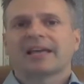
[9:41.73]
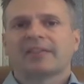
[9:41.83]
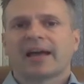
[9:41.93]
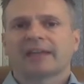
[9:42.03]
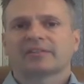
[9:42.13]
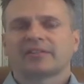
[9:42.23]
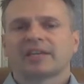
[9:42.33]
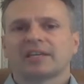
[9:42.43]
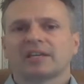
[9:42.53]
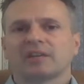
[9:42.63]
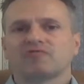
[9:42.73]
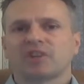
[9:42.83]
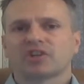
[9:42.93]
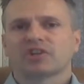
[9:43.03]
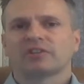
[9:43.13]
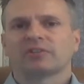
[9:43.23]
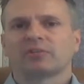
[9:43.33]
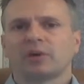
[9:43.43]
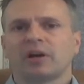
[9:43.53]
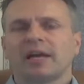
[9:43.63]
that the Russians
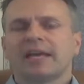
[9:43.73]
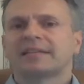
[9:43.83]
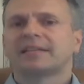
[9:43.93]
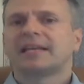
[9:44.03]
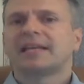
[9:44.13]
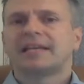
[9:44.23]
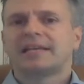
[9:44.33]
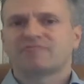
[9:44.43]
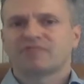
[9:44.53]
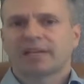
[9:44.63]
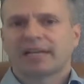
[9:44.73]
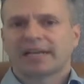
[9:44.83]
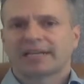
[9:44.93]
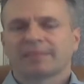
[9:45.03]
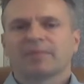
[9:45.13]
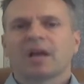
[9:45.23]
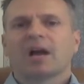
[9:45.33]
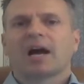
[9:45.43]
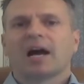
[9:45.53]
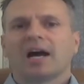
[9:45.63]
were deliberately
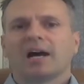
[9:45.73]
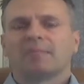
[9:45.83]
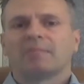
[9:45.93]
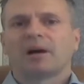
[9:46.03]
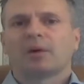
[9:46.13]
um,